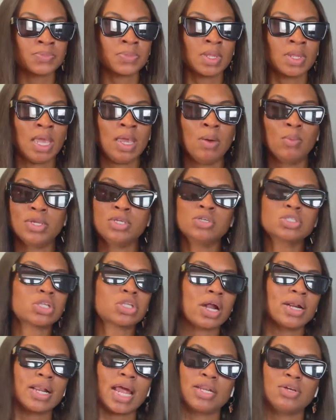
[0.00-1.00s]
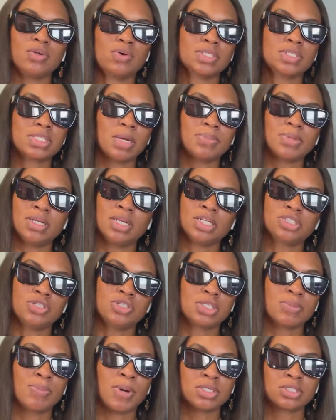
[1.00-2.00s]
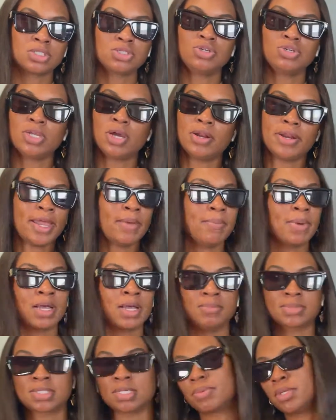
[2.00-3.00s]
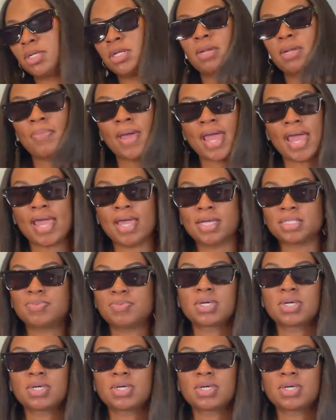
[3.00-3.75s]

And when you start not doing something that you're supposed to do, your name becomes something of the past,